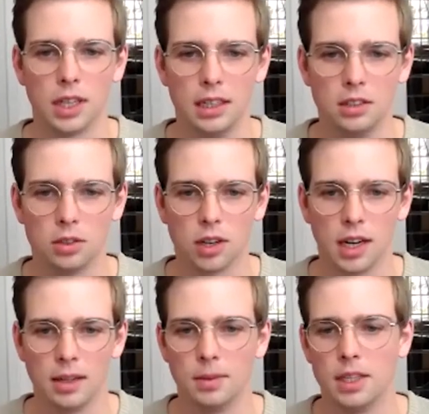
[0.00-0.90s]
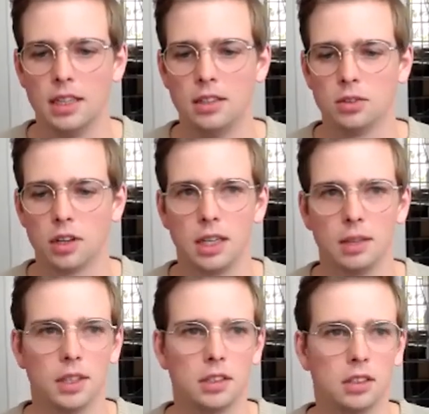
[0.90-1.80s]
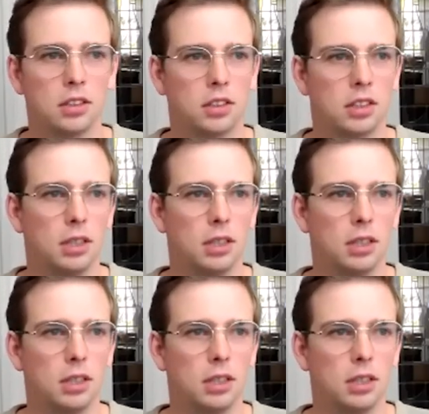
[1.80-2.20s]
into our image to see